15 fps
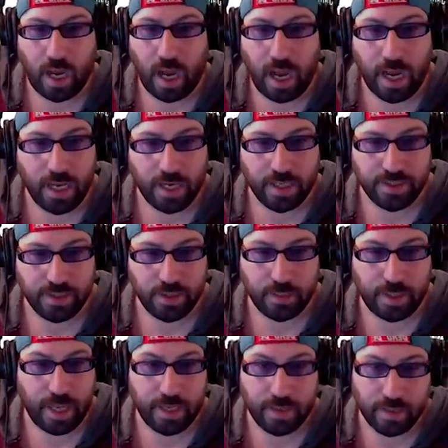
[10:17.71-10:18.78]
ions you
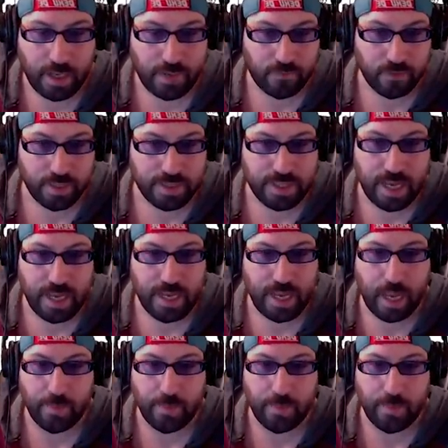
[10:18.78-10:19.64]
get every day,